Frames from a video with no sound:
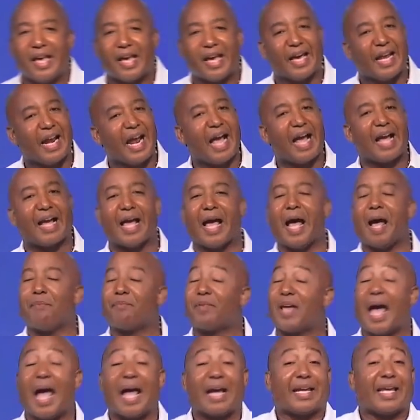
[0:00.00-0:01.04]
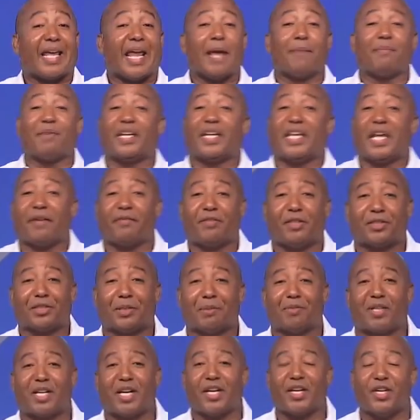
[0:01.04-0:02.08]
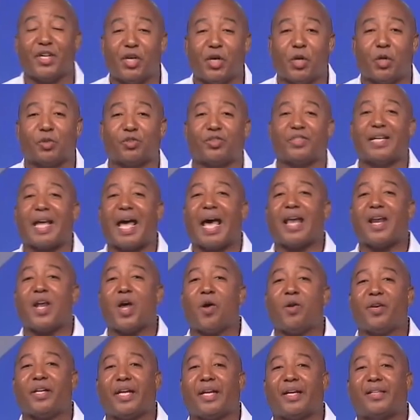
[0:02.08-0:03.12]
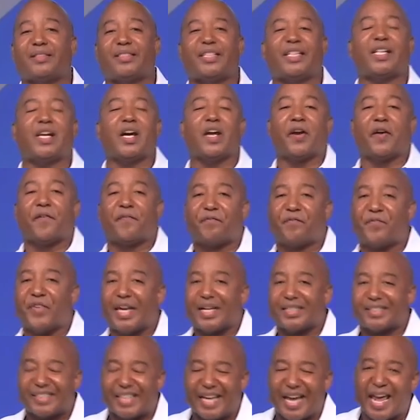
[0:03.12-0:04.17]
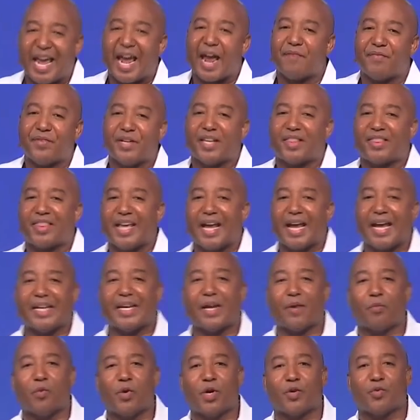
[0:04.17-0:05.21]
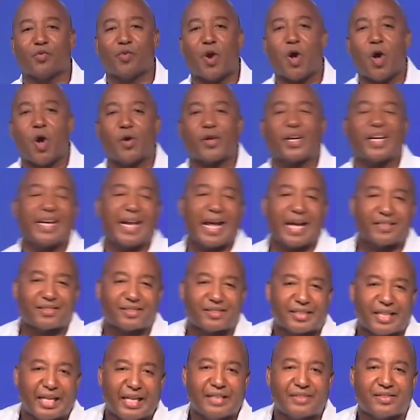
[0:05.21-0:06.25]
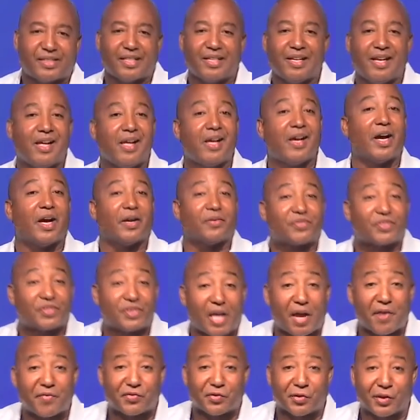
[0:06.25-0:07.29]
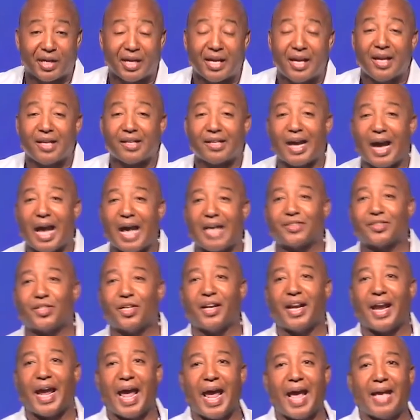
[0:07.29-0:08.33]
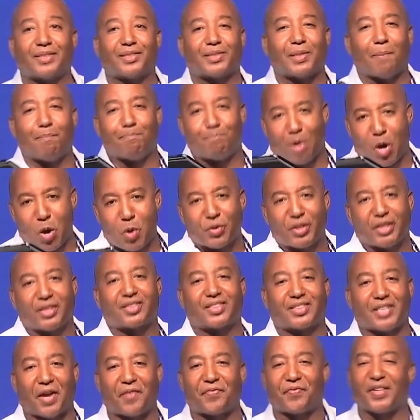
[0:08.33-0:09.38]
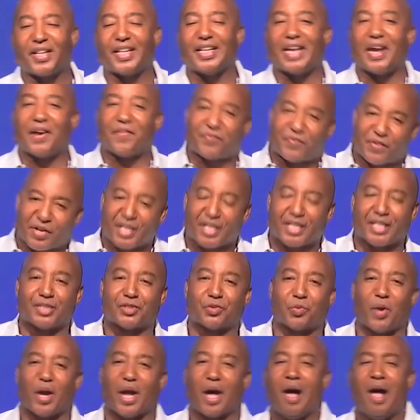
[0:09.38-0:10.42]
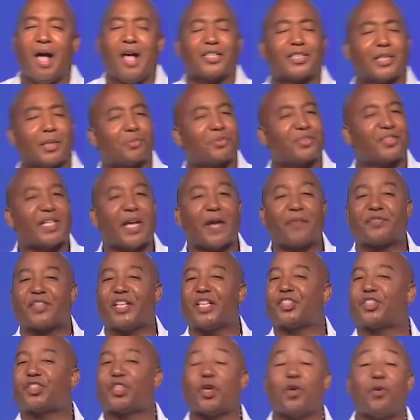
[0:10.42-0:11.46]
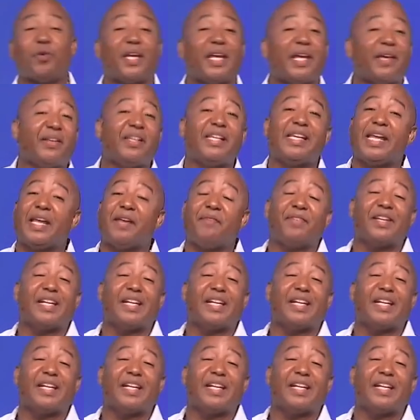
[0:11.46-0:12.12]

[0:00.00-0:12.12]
And I came to give you some good news. Not only is he going to fix everything that went wrong in that season of suffering, God's going to add some bonus stuff in there for you as well. Some stuff that you didn't even